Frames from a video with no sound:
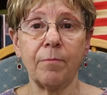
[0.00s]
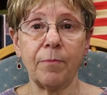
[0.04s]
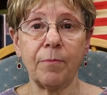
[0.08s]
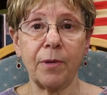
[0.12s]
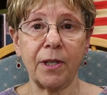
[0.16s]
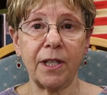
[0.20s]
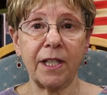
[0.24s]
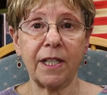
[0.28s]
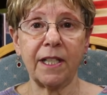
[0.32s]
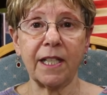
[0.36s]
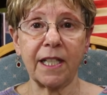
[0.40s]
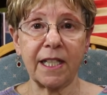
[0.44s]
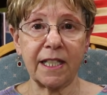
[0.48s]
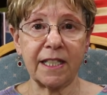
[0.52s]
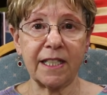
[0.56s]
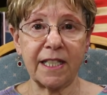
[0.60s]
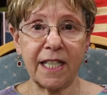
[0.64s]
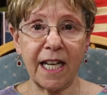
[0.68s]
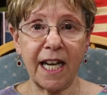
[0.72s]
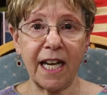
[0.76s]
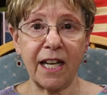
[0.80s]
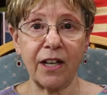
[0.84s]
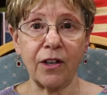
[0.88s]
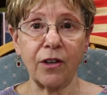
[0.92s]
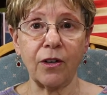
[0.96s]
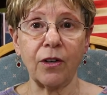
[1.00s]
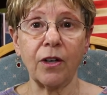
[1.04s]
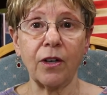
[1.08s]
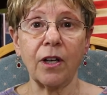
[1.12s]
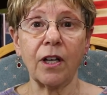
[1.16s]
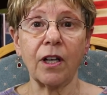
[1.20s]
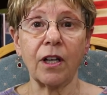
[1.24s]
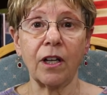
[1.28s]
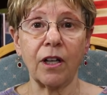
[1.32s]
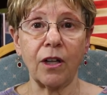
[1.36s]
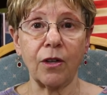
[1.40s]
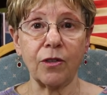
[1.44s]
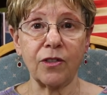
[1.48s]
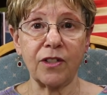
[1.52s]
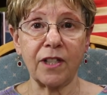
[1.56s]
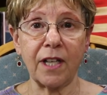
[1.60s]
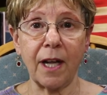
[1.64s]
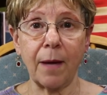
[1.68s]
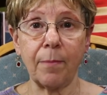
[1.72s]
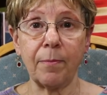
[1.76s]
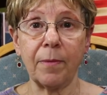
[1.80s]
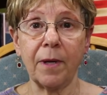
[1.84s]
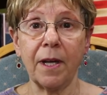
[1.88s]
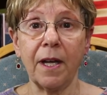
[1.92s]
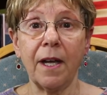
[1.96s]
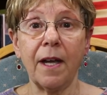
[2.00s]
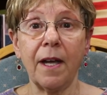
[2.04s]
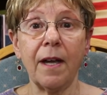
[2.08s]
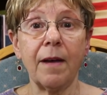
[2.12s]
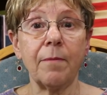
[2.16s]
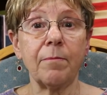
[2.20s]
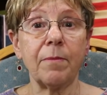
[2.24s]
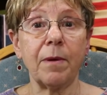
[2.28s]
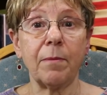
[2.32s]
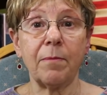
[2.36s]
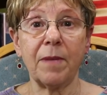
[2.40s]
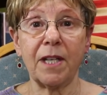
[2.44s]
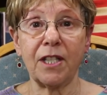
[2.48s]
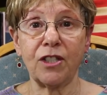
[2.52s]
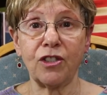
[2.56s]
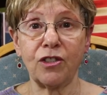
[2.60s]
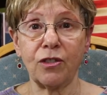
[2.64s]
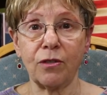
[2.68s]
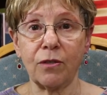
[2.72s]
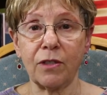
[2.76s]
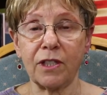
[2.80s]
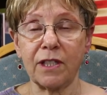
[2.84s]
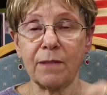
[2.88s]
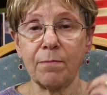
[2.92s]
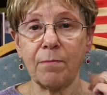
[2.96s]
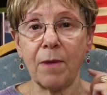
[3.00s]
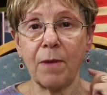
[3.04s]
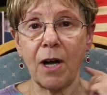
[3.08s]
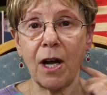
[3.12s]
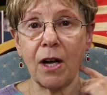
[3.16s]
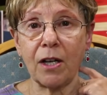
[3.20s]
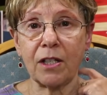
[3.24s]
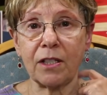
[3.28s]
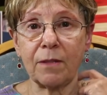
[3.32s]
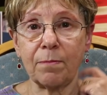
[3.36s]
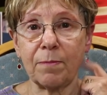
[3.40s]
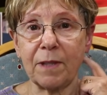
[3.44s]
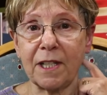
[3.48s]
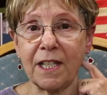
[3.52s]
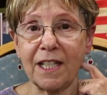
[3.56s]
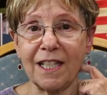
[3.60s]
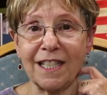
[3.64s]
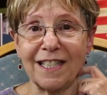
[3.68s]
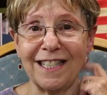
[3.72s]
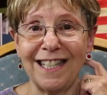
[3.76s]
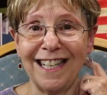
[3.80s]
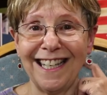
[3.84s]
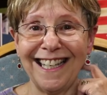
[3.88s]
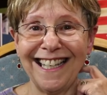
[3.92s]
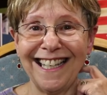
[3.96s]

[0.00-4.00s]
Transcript: Put it in a container, close it up, but make sure it's marked because